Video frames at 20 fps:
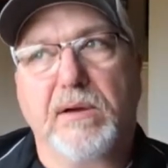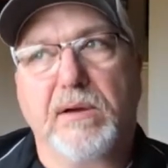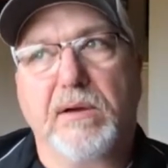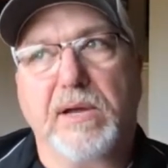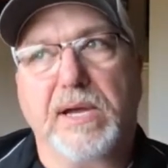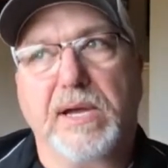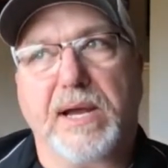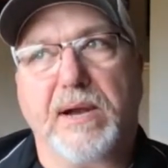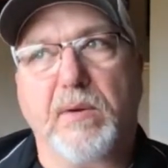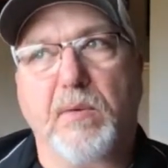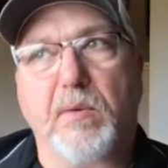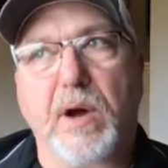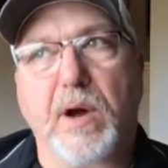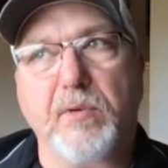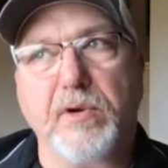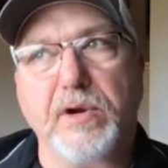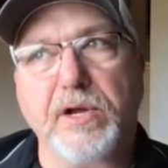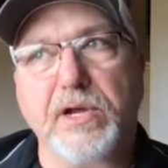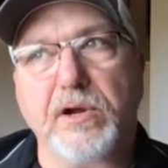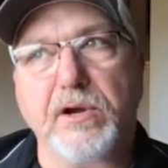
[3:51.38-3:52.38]
Kind of
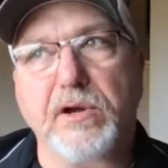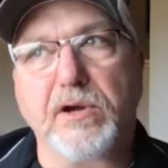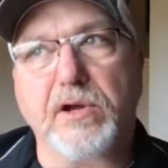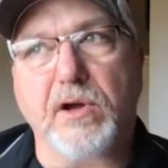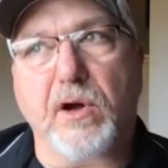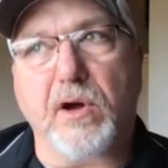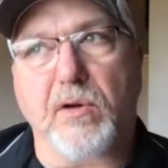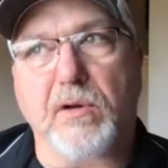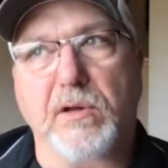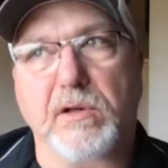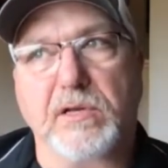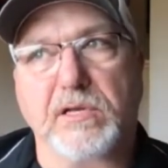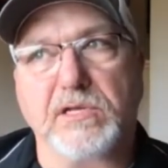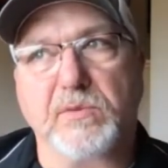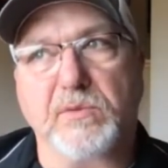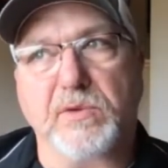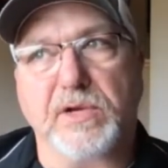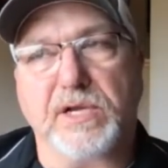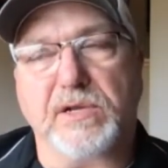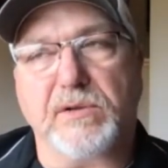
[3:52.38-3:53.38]
what were your
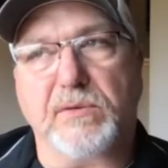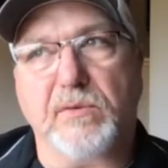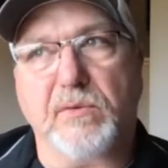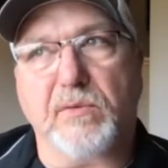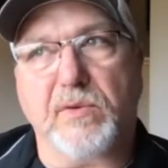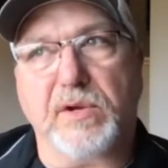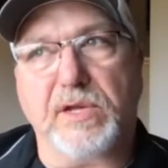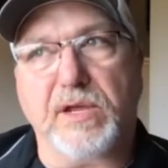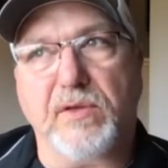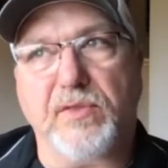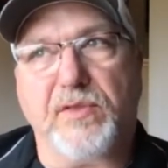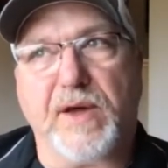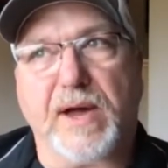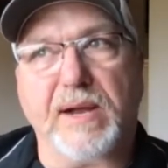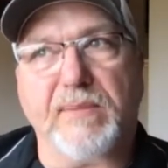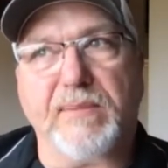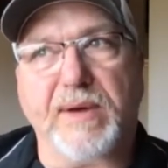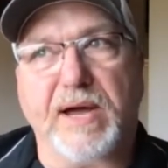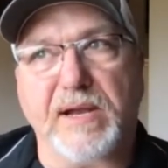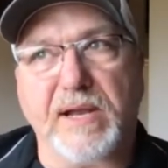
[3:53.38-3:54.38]
goals when you
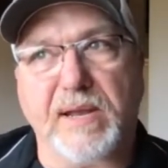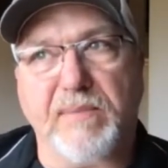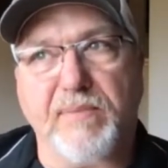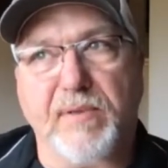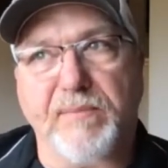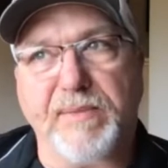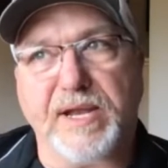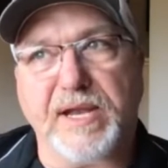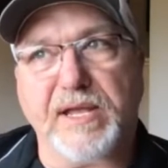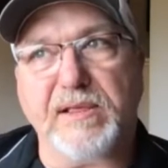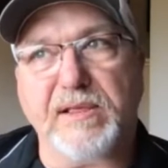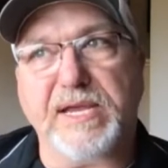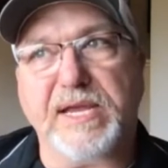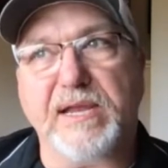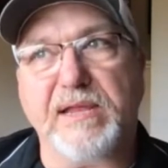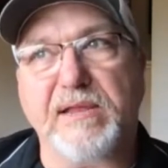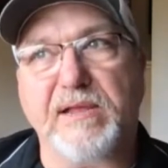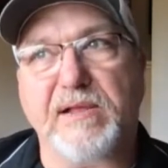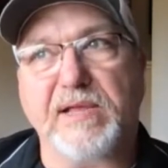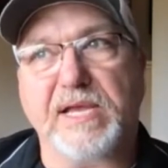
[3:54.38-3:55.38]
thought about implementing
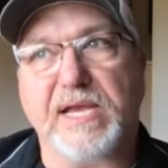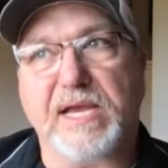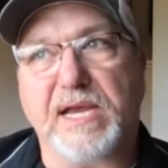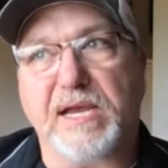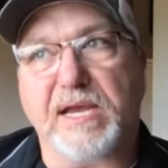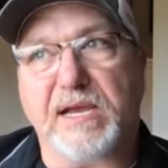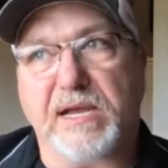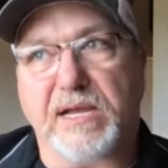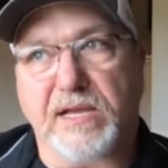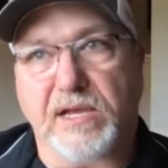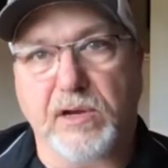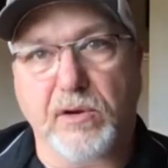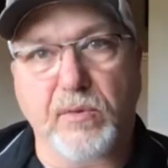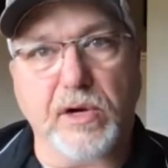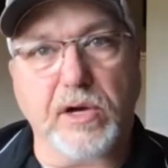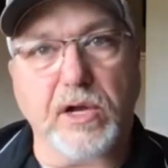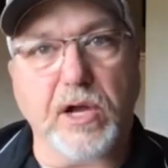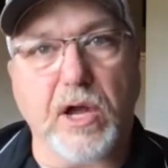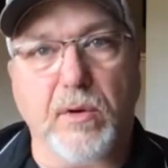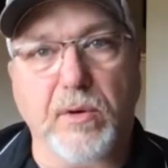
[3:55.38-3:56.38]
Leading to Lean and you
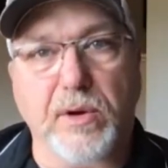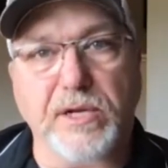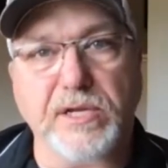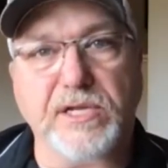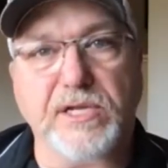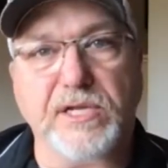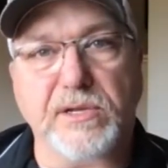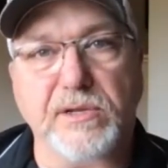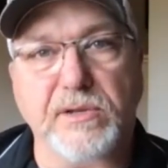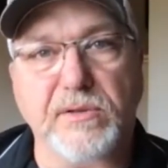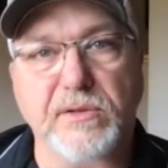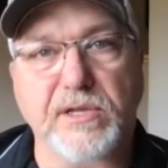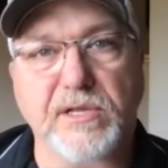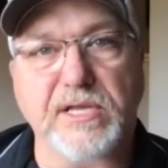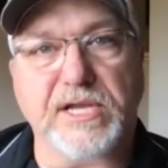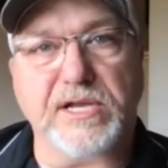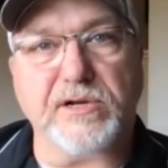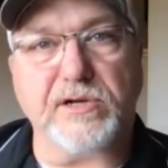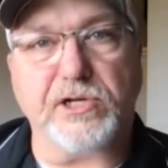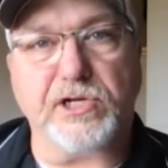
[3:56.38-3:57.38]
were going to the
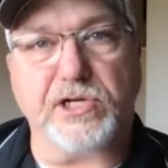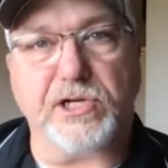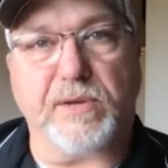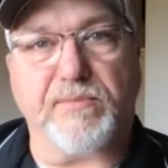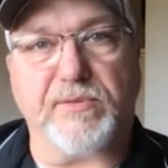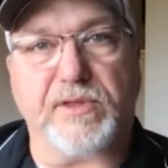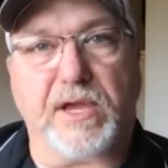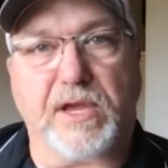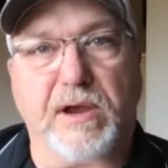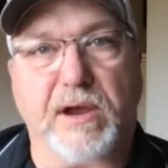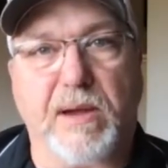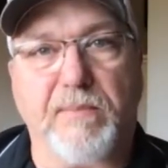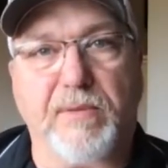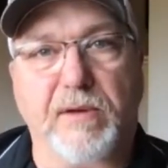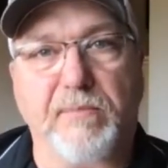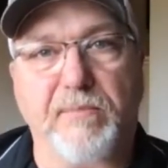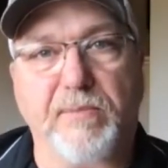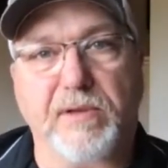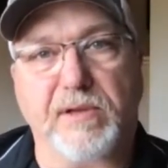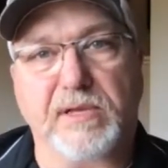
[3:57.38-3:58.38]
leadership there at
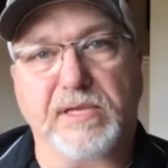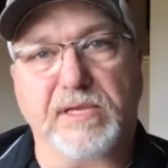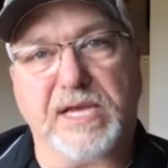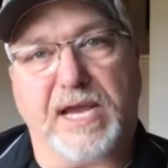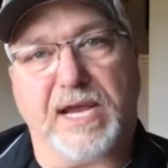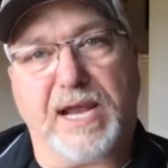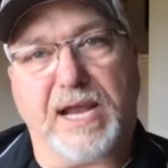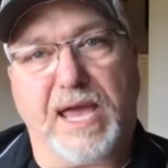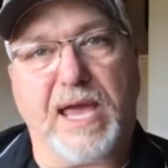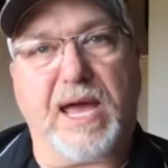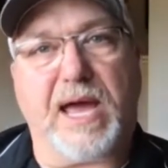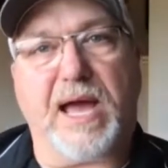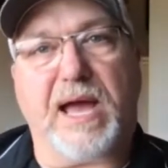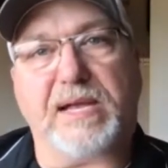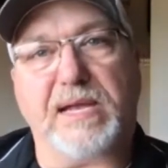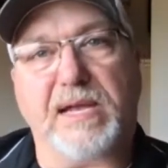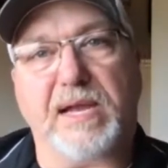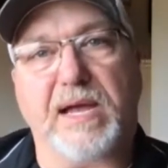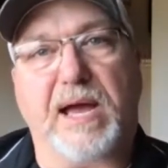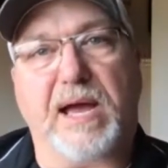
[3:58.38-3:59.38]
Purple and saying, hey,
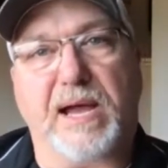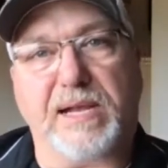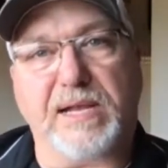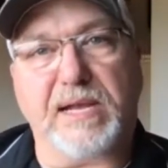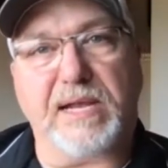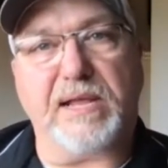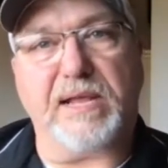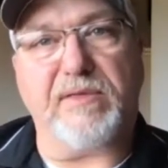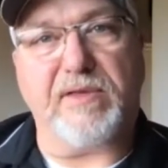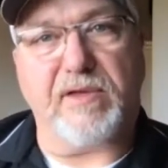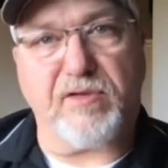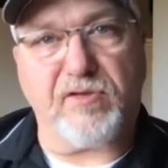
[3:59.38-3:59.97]
I need this